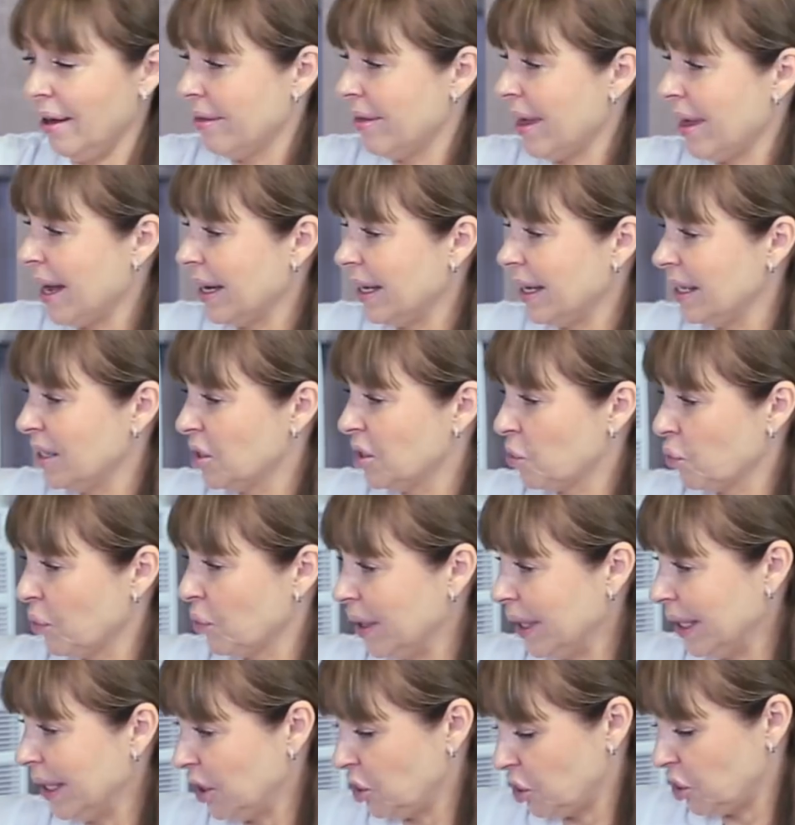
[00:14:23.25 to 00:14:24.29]
that is
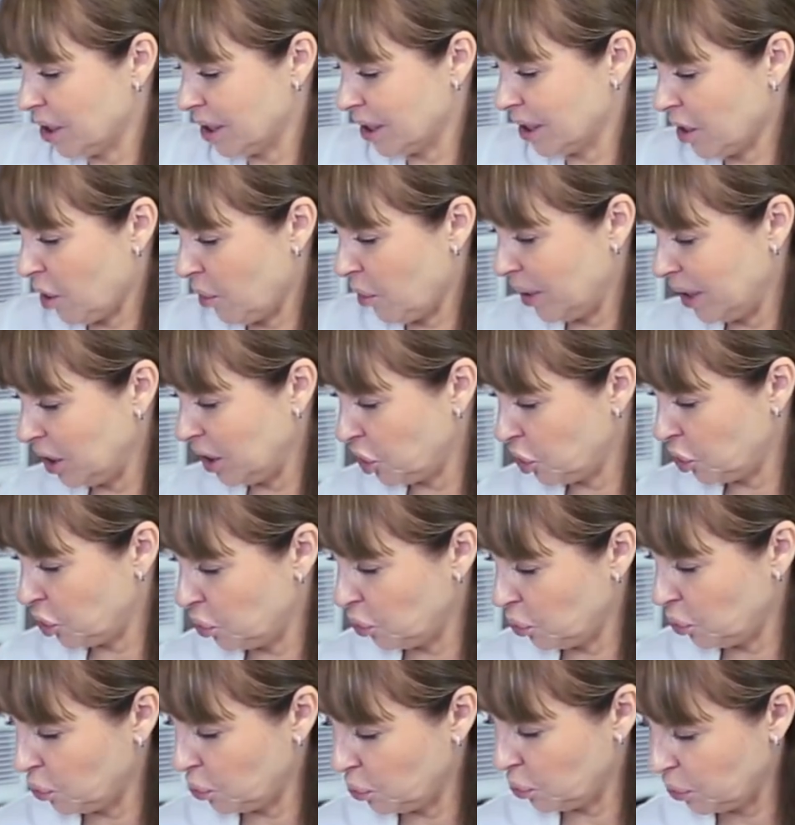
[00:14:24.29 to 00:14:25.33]
really just going
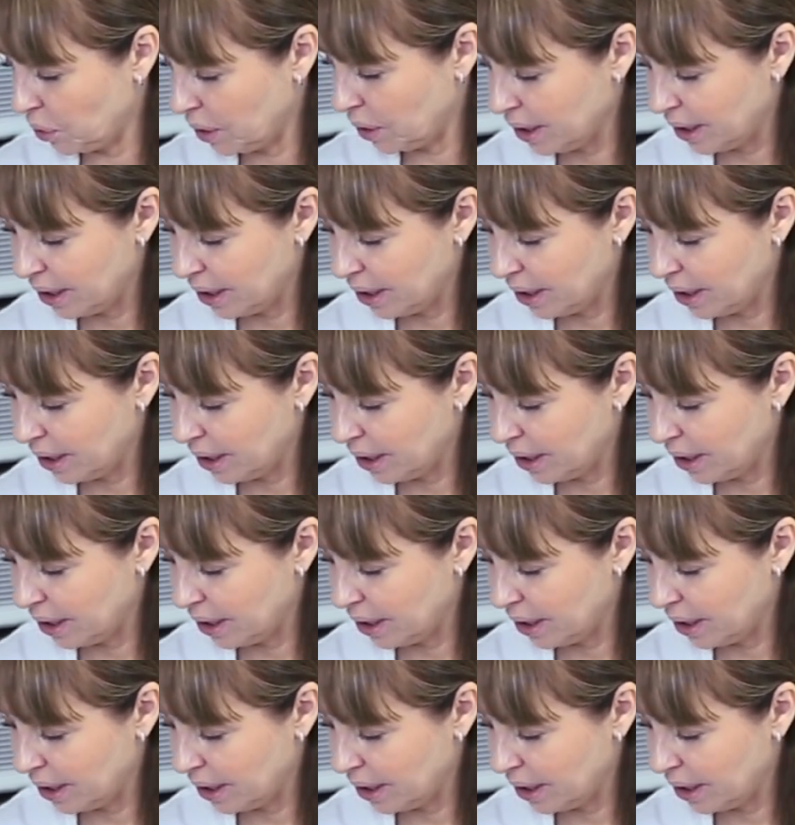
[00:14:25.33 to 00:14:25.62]
to...